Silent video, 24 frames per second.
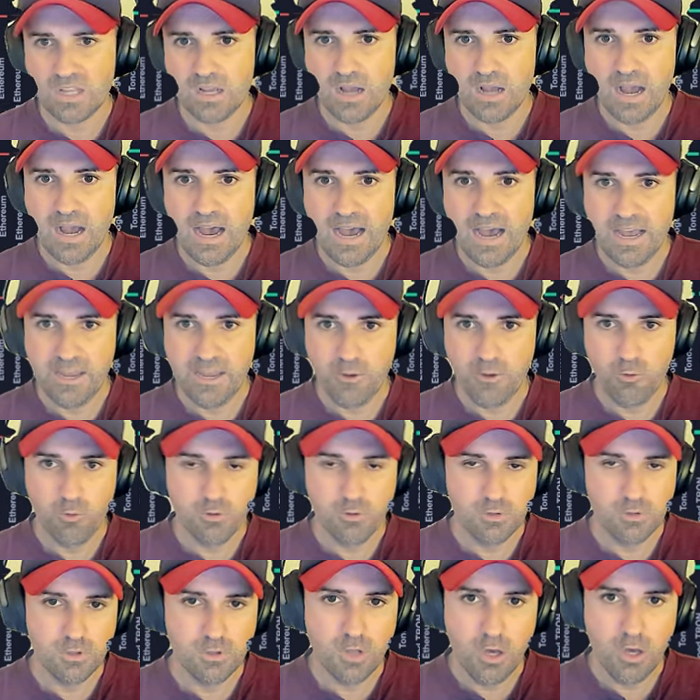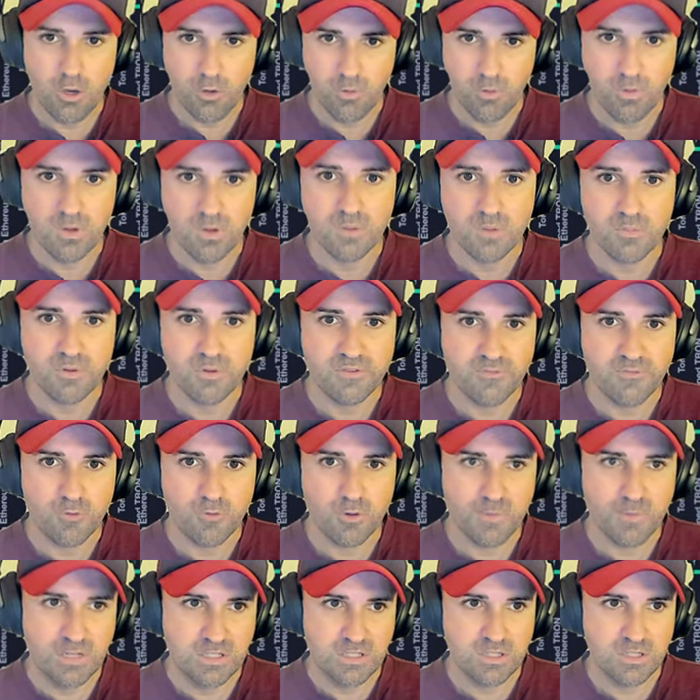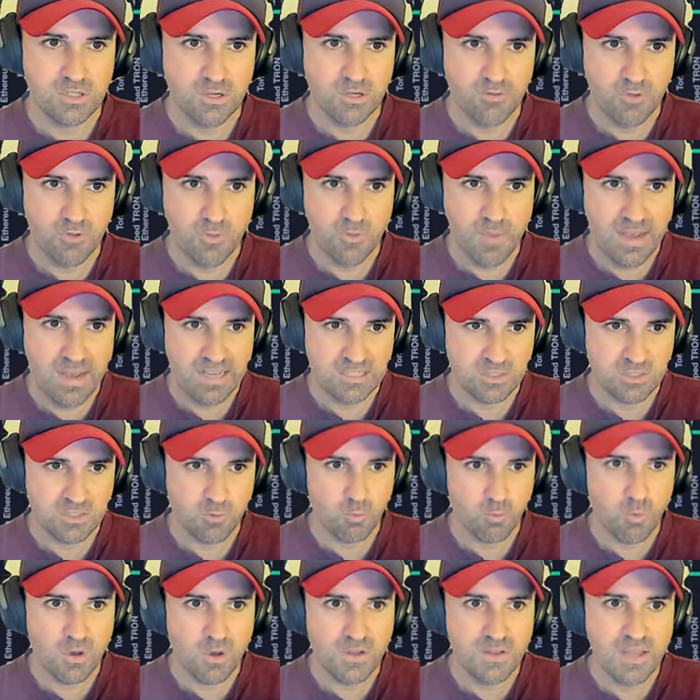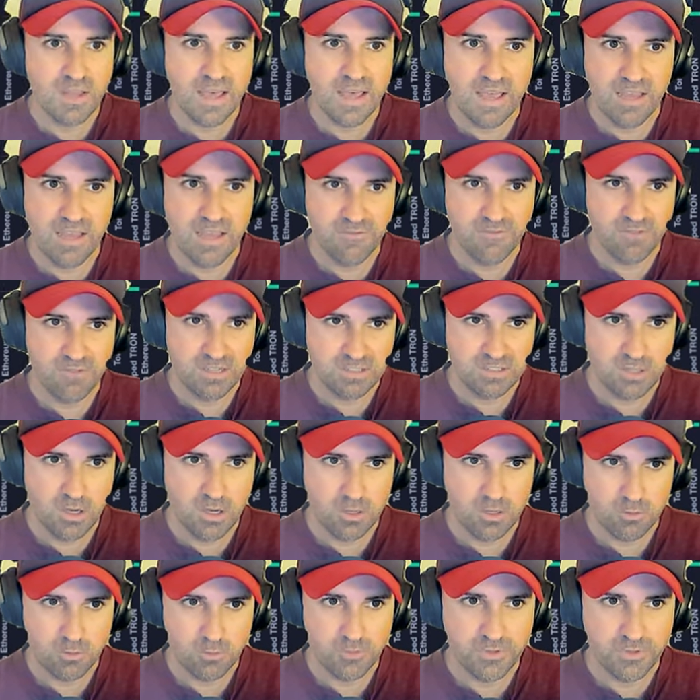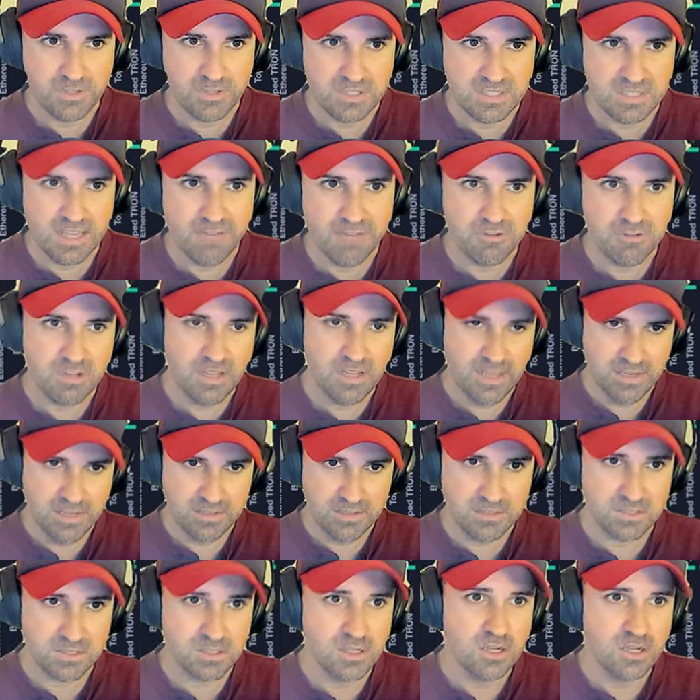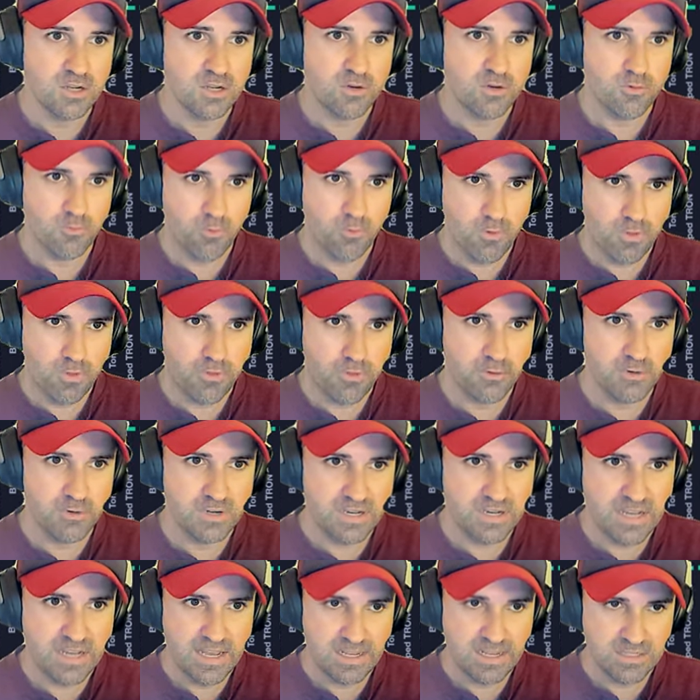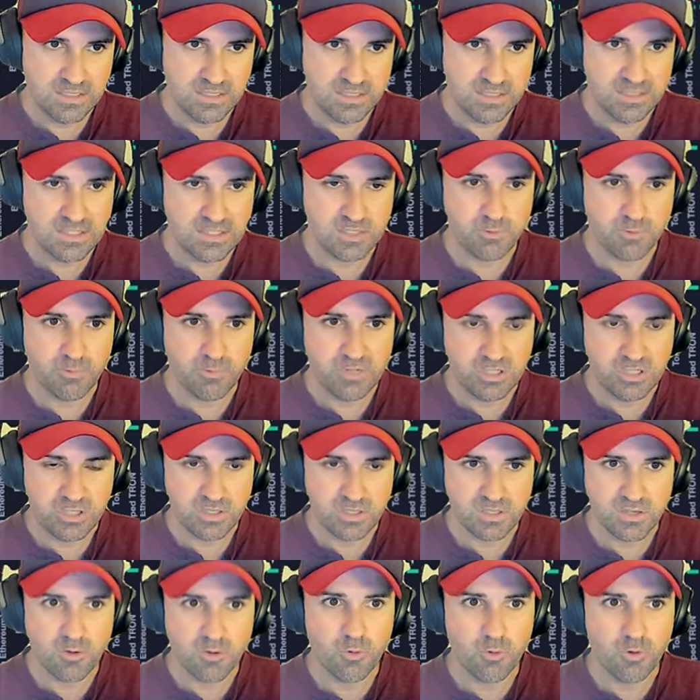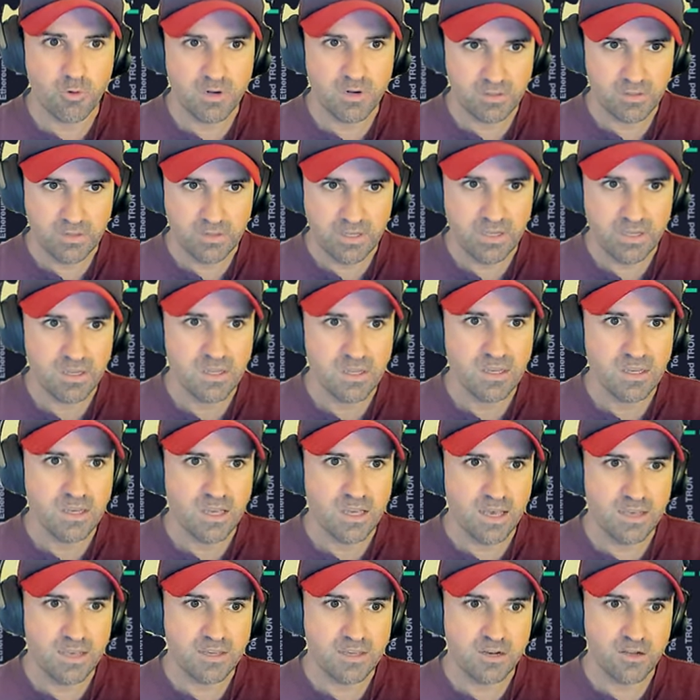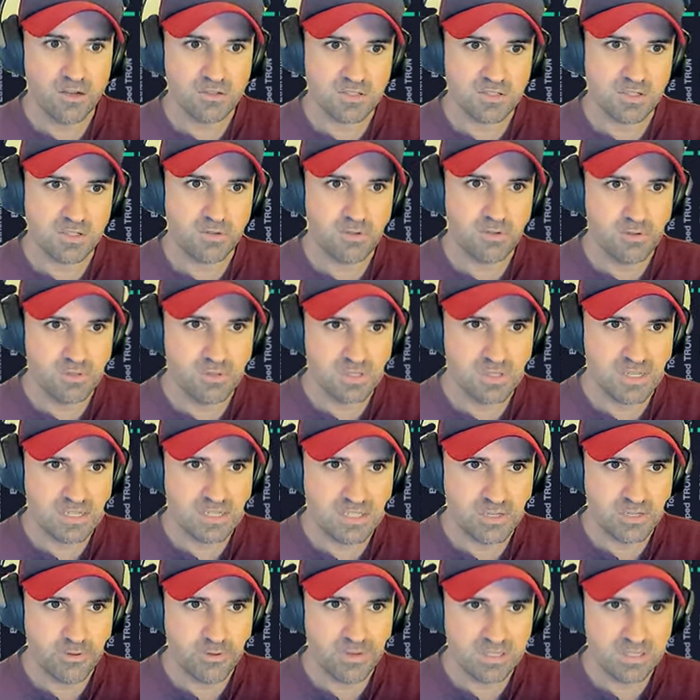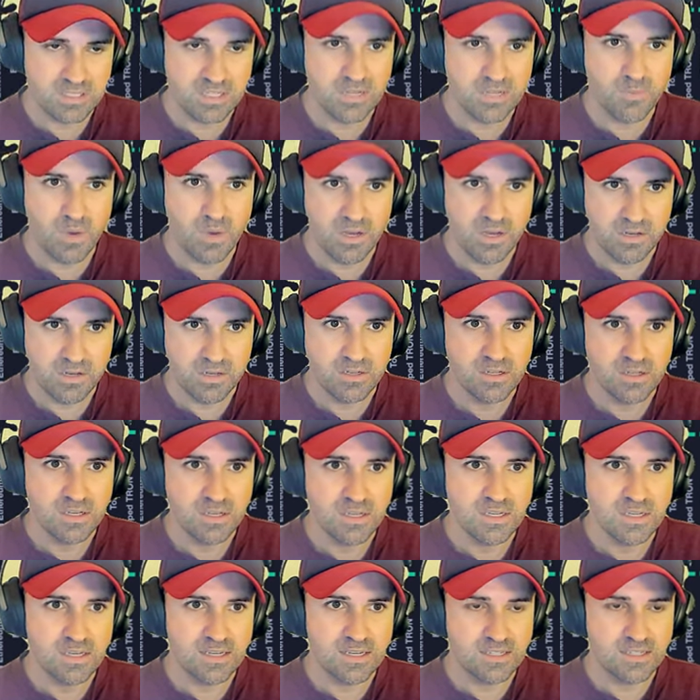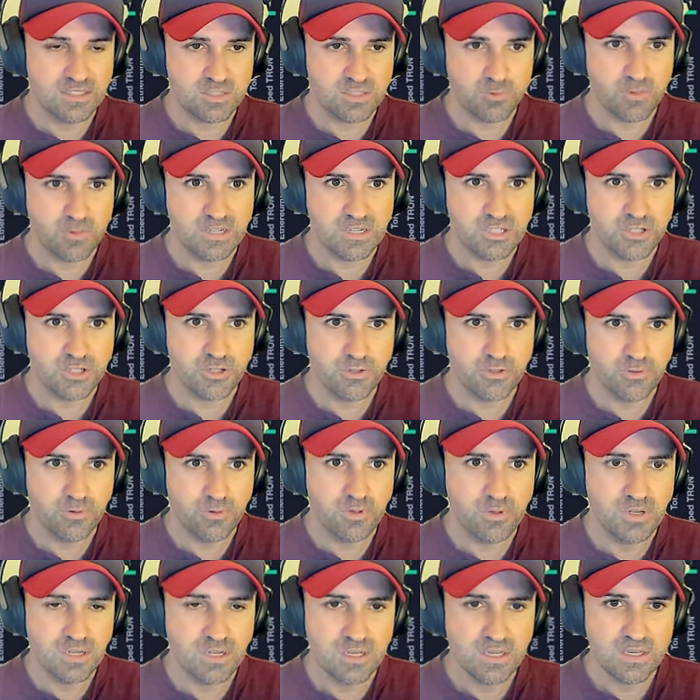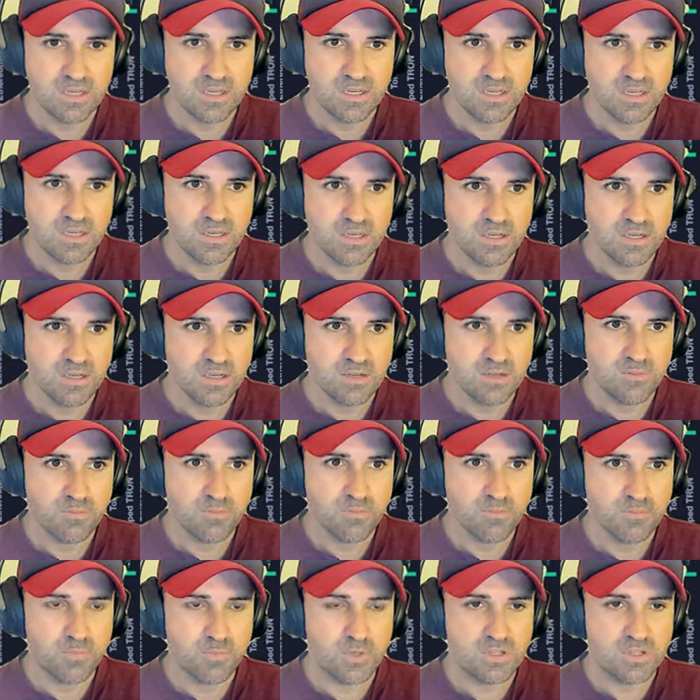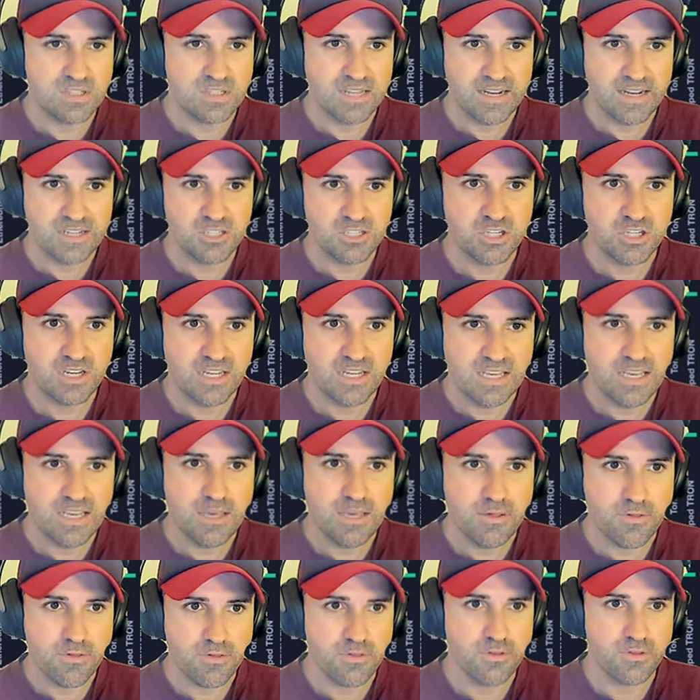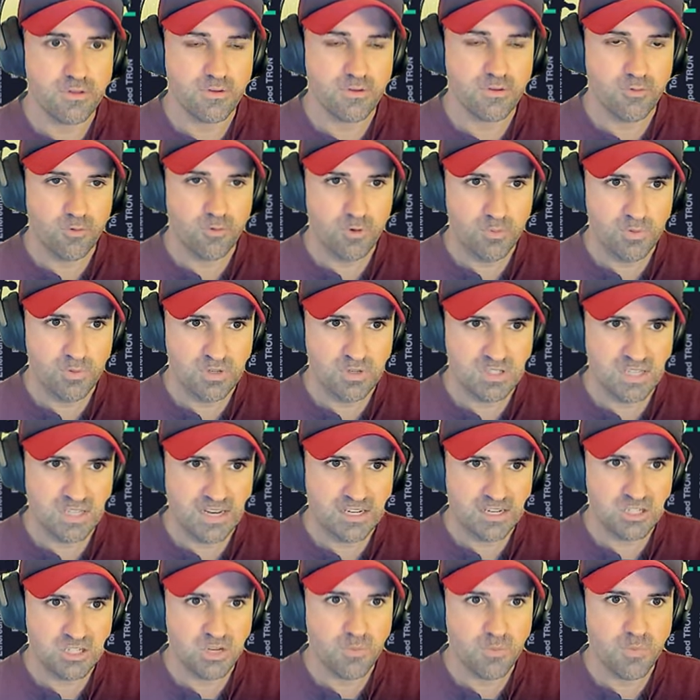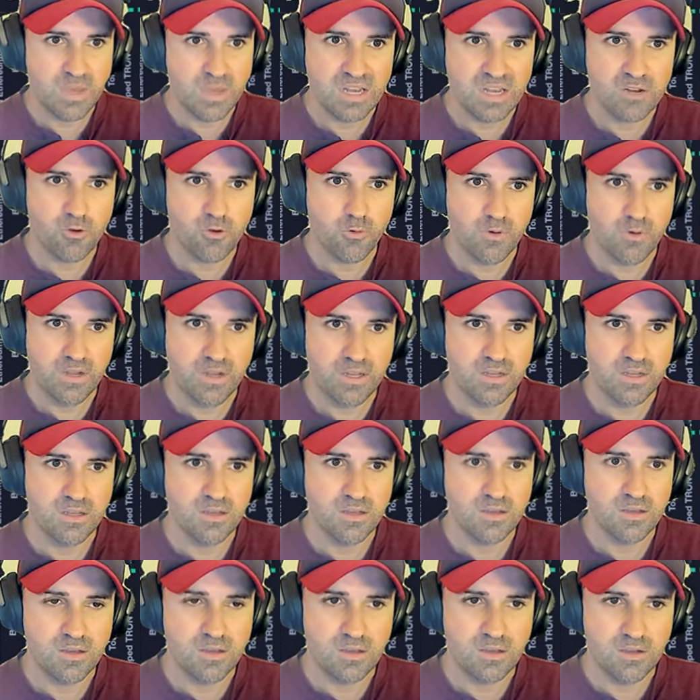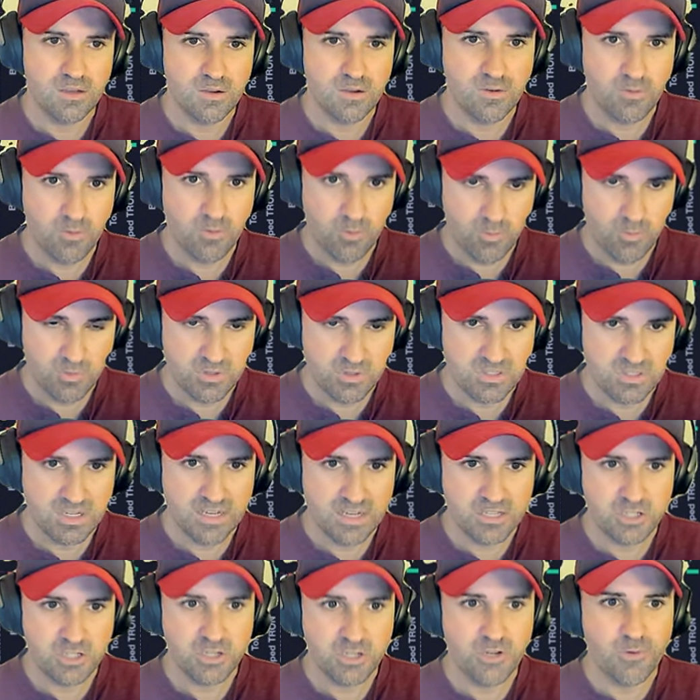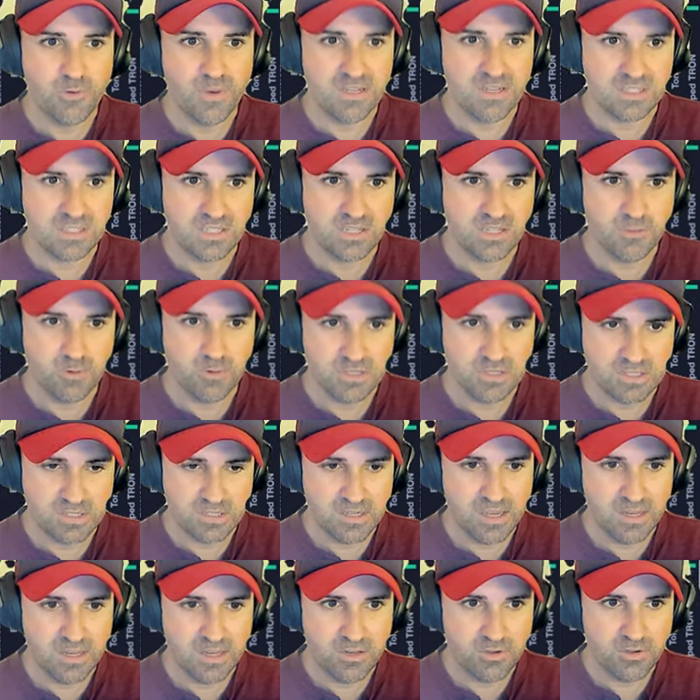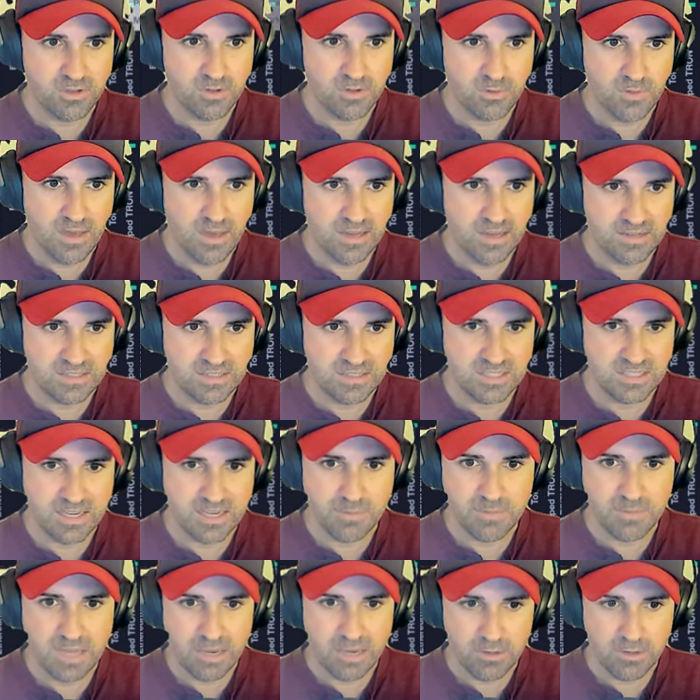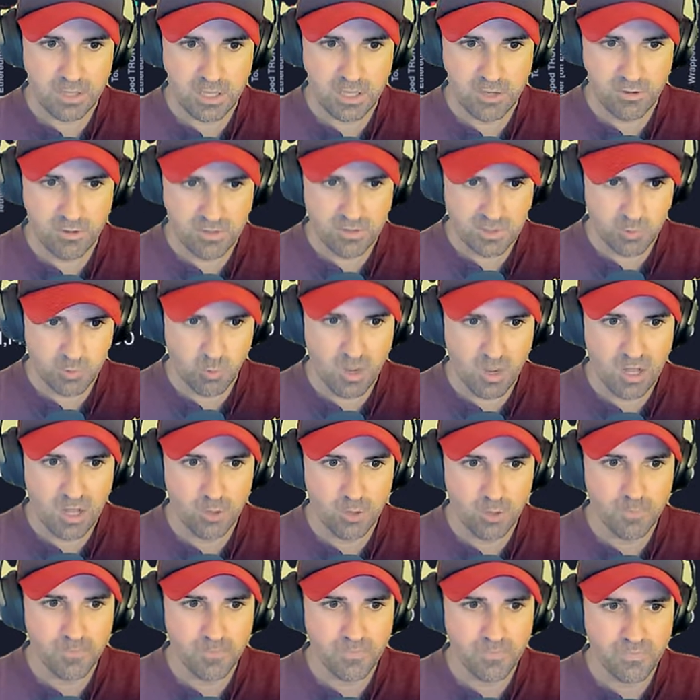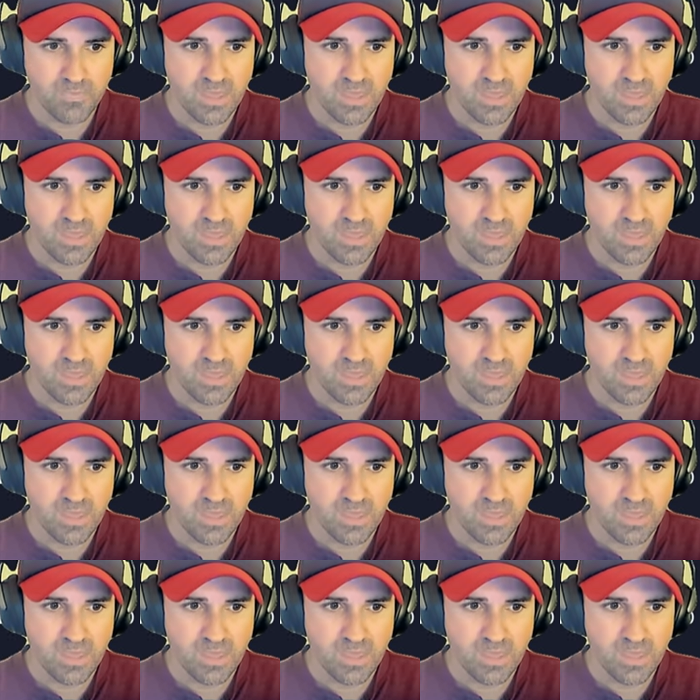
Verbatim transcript: high or low performance over the past 1 day. If I toggle to 7 days or 30 days, it switches accordingly. I can also use this USD button and switch to percentage in ETH or percentage in Bitcoin or percentage in USD once again. You can do that same down here as well.